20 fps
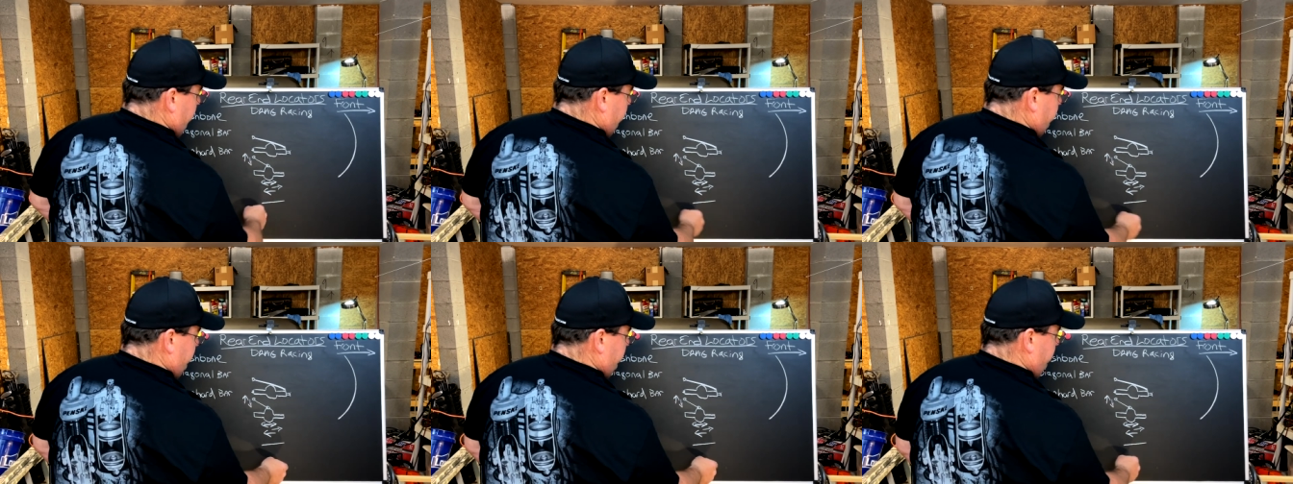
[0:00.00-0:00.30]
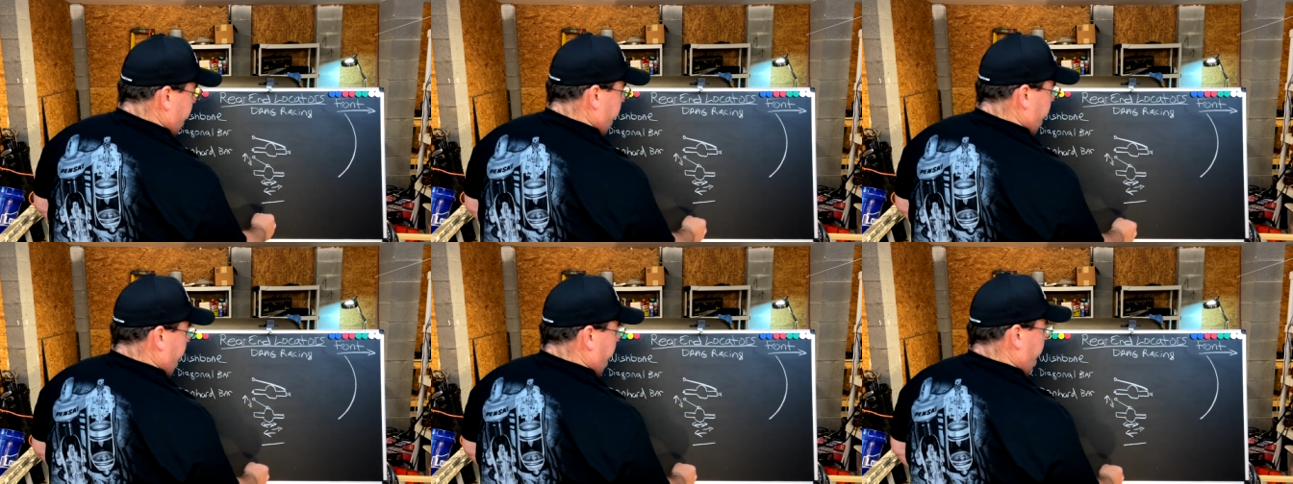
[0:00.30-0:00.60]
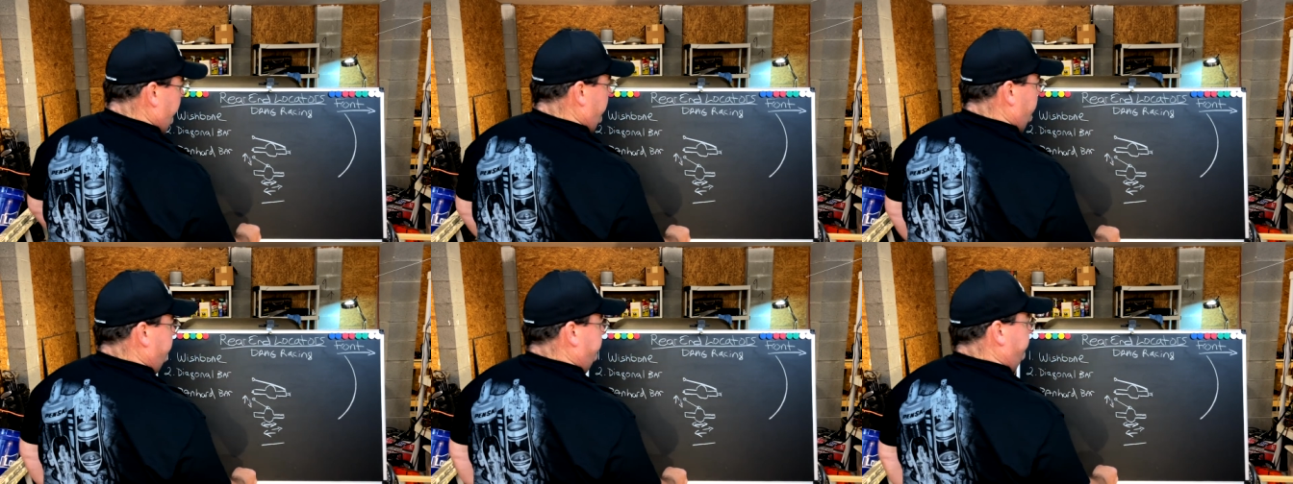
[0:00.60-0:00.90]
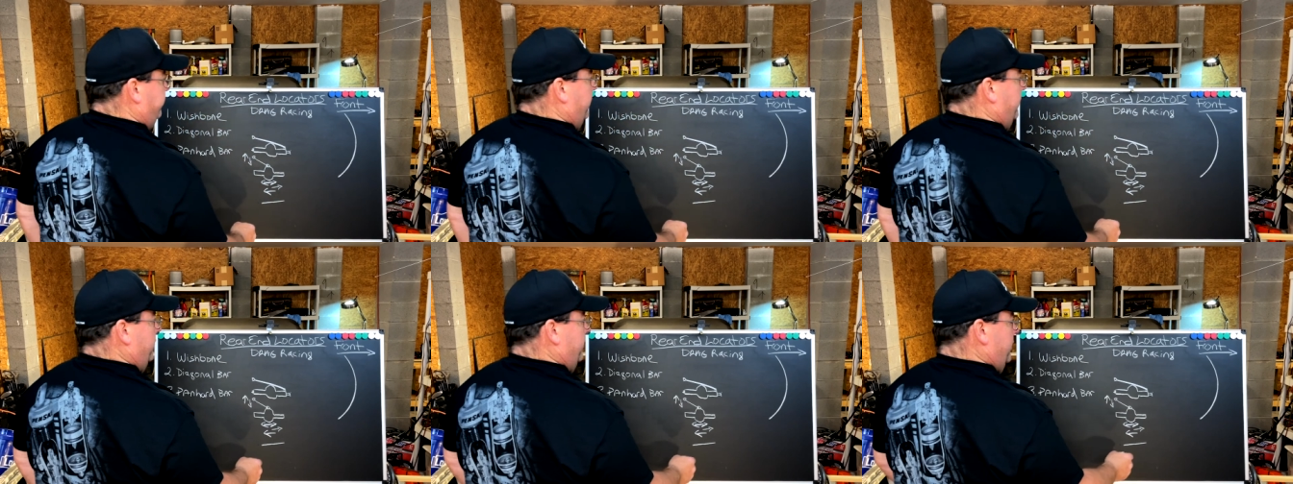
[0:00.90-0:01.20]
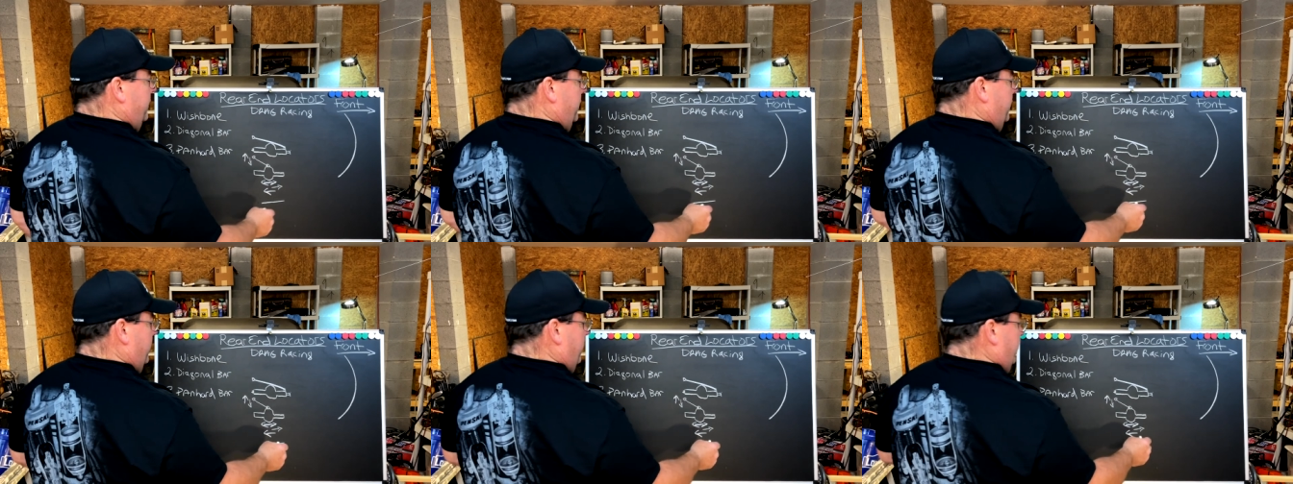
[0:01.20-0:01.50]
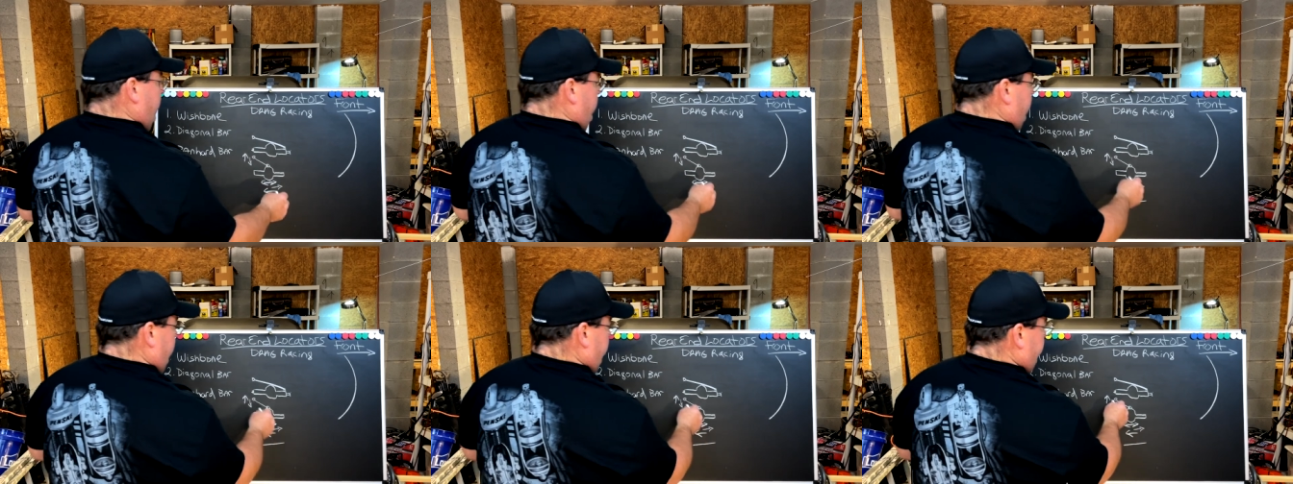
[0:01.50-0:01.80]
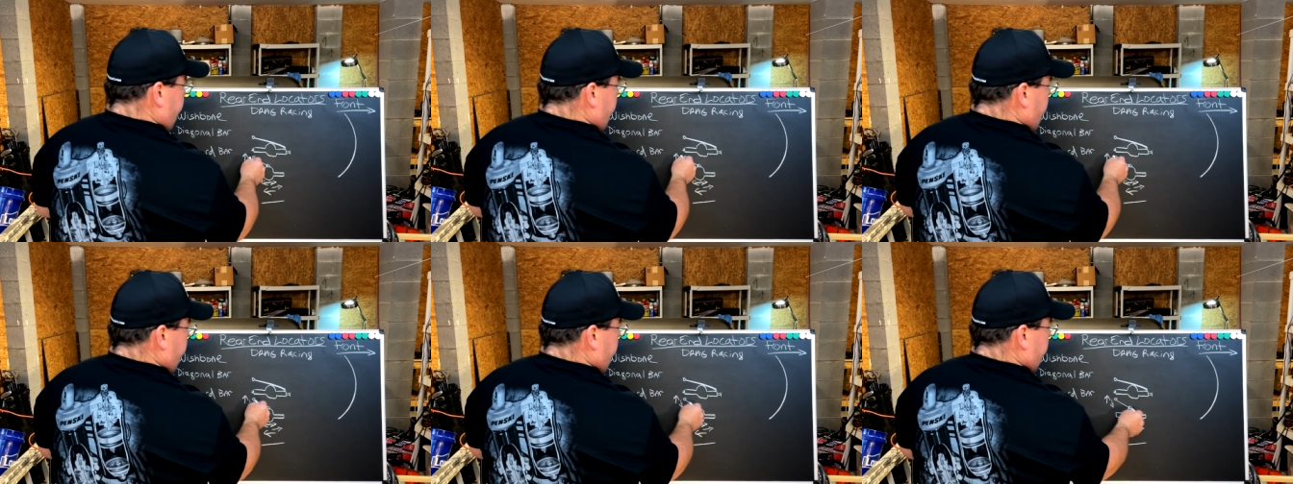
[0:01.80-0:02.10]
to the rear end.
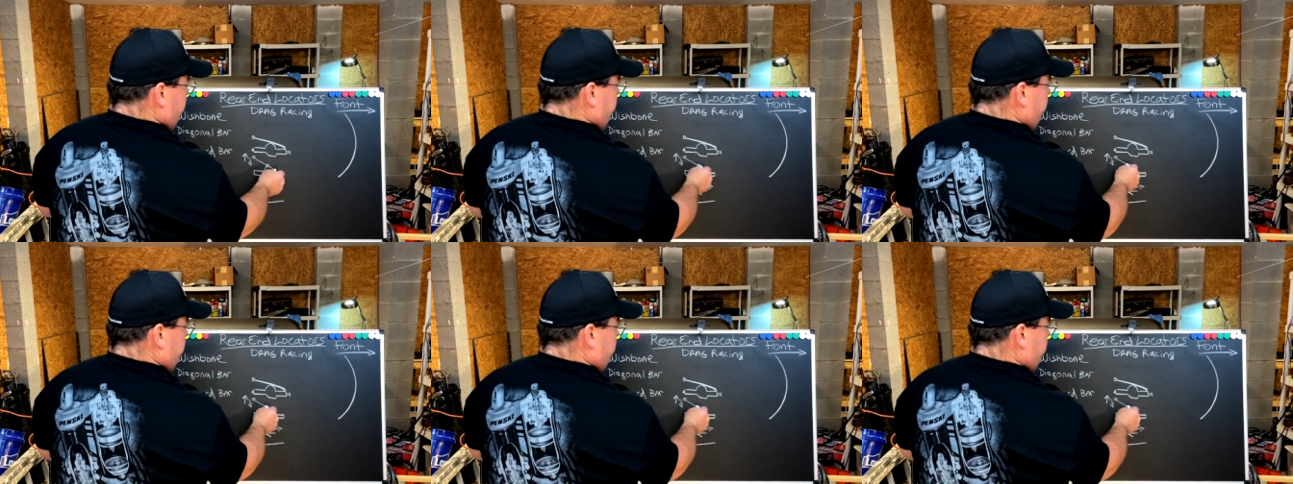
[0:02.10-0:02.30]
Let's look at this